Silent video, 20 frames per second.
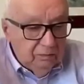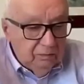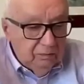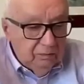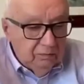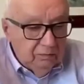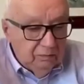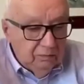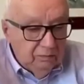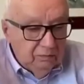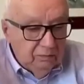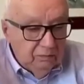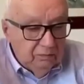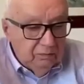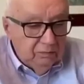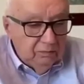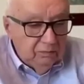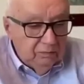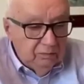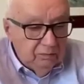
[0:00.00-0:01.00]

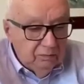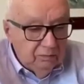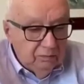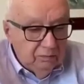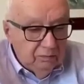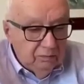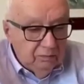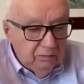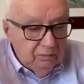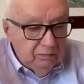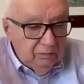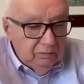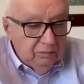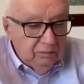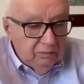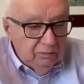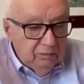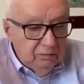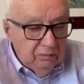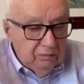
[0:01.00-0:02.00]

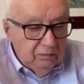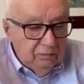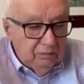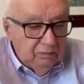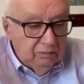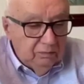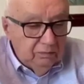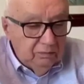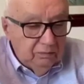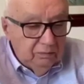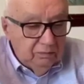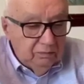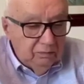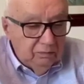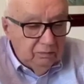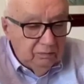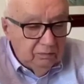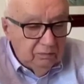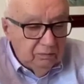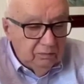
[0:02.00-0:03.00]

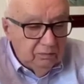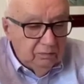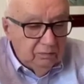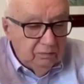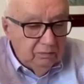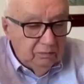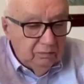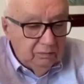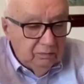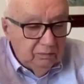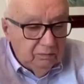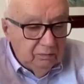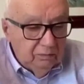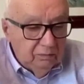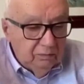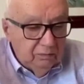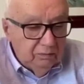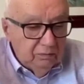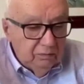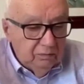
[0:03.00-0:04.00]

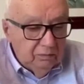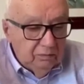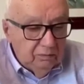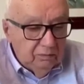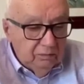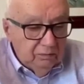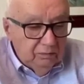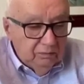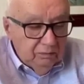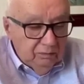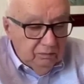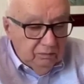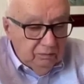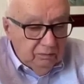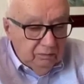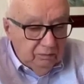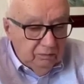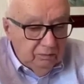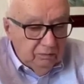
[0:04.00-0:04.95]
This person isn't speaking.